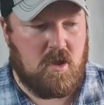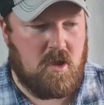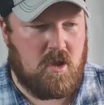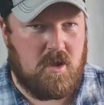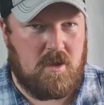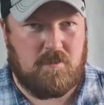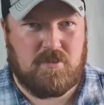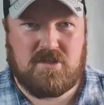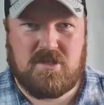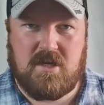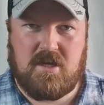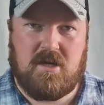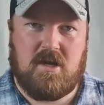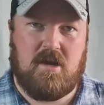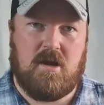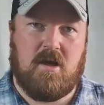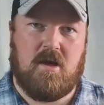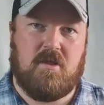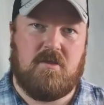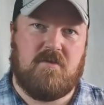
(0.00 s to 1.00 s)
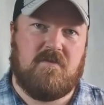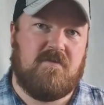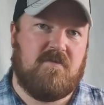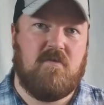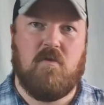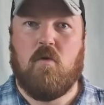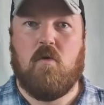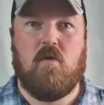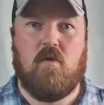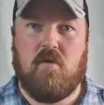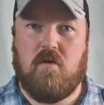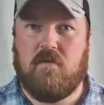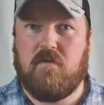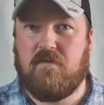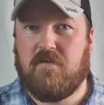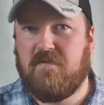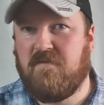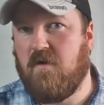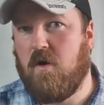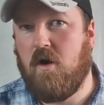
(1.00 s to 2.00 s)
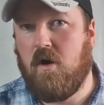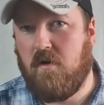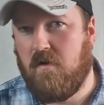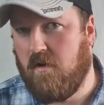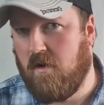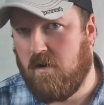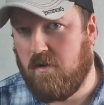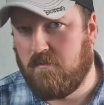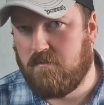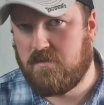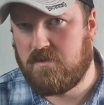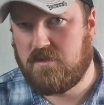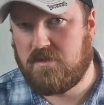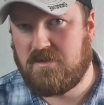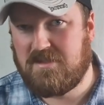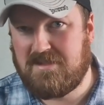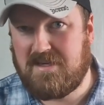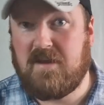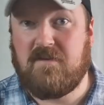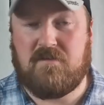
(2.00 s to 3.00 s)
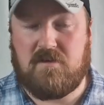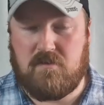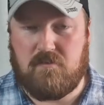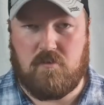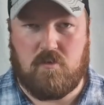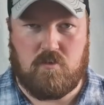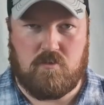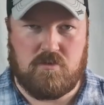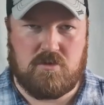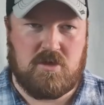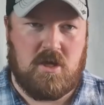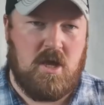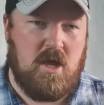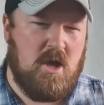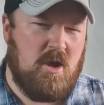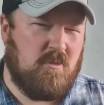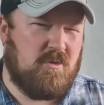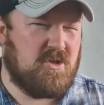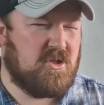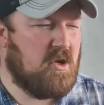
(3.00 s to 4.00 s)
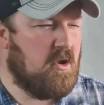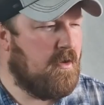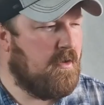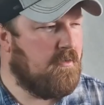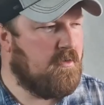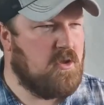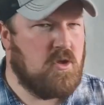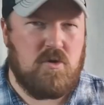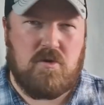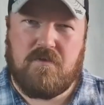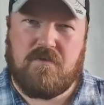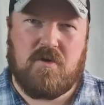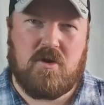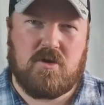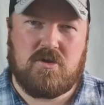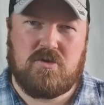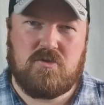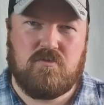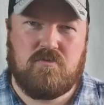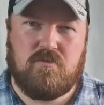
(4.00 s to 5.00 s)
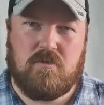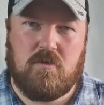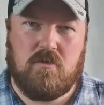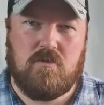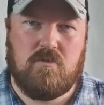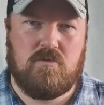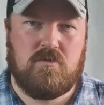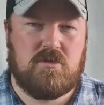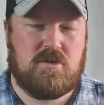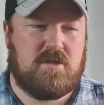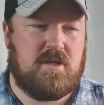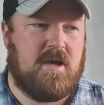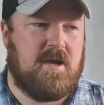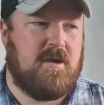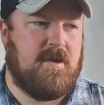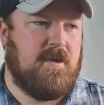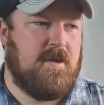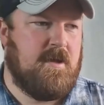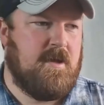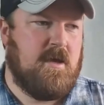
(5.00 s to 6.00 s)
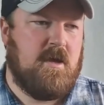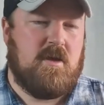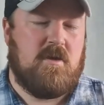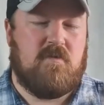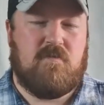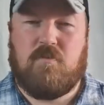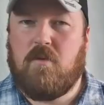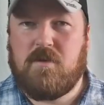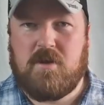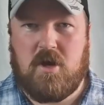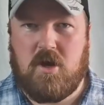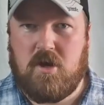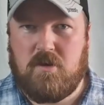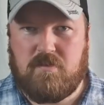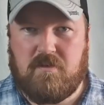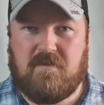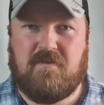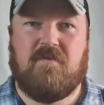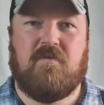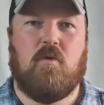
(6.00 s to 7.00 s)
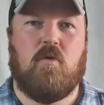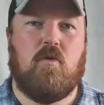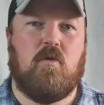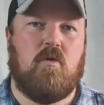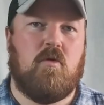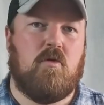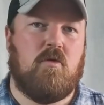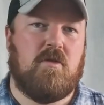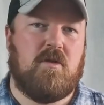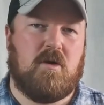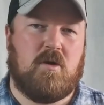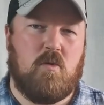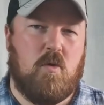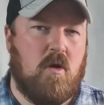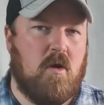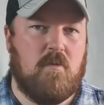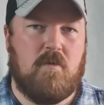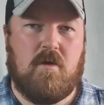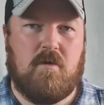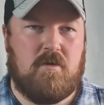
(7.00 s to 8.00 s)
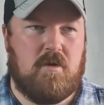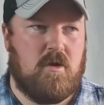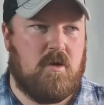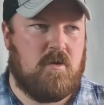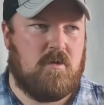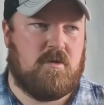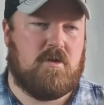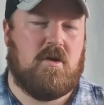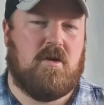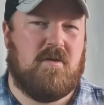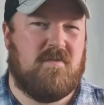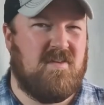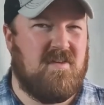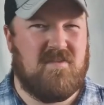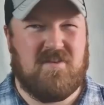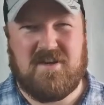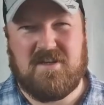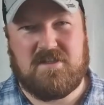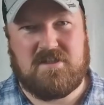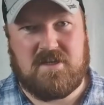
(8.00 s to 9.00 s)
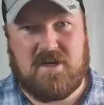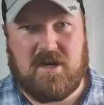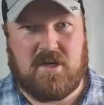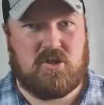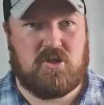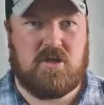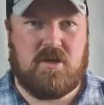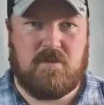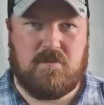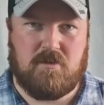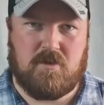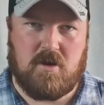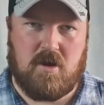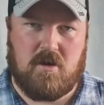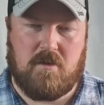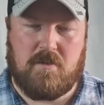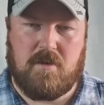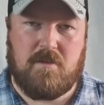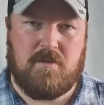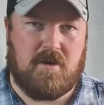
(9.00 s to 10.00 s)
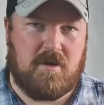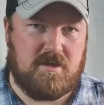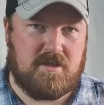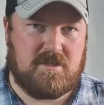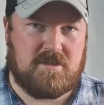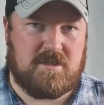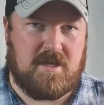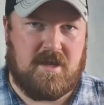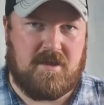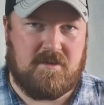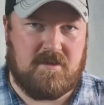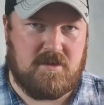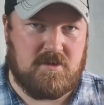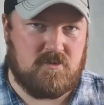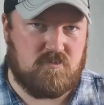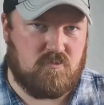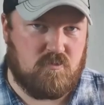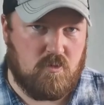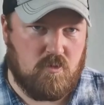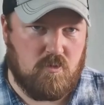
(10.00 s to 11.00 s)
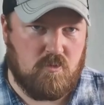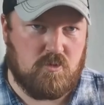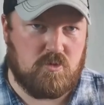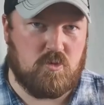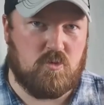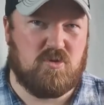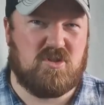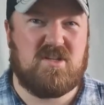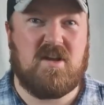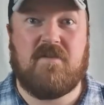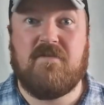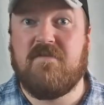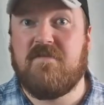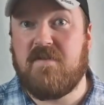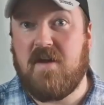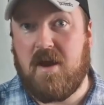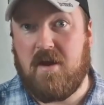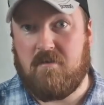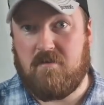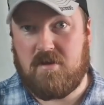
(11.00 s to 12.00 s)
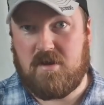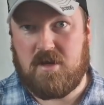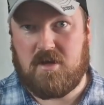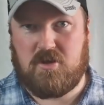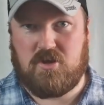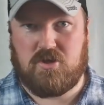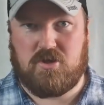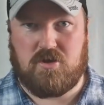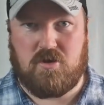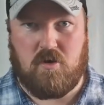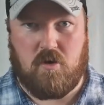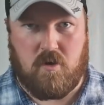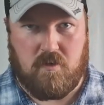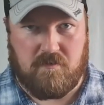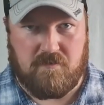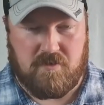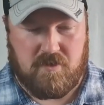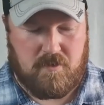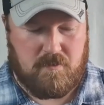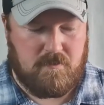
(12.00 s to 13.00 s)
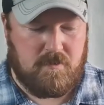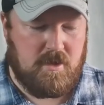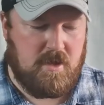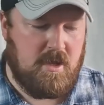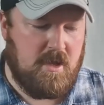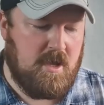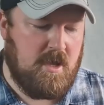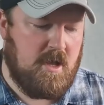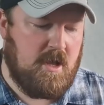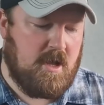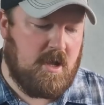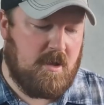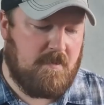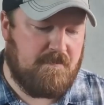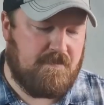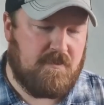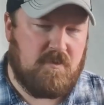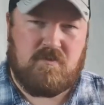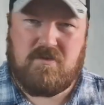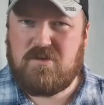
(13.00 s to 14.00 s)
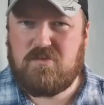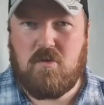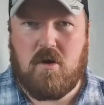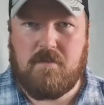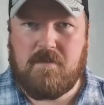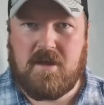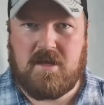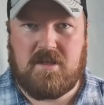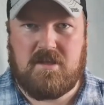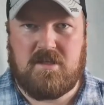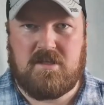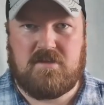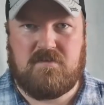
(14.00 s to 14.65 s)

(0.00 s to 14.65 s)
in particular the 4 firearms safety rules, which are kind of universal rules that you've probably heard before. They're quite well known, kind of even internationally, kind of people understand these rules or some variation of them. The reason why I'm making this